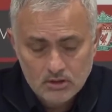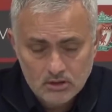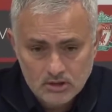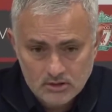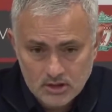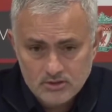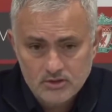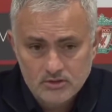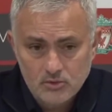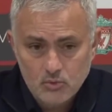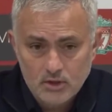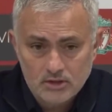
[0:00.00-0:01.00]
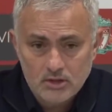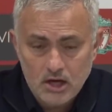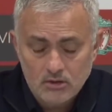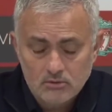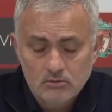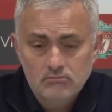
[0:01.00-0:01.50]
the intensity went
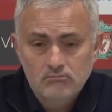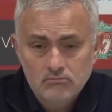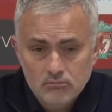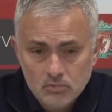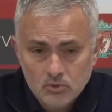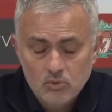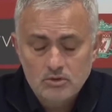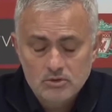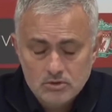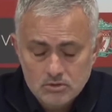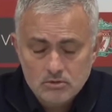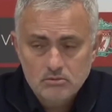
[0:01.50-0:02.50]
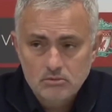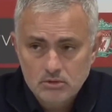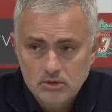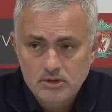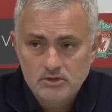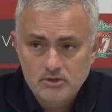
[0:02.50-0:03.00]
down, was
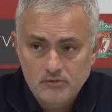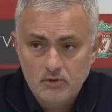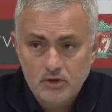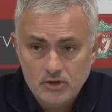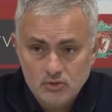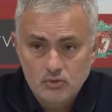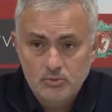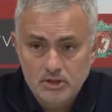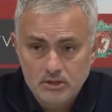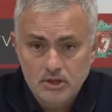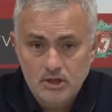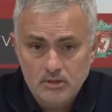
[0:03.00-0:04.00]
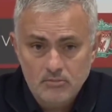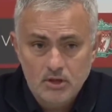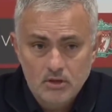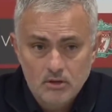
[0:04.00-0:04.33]
easier for us to be in the game.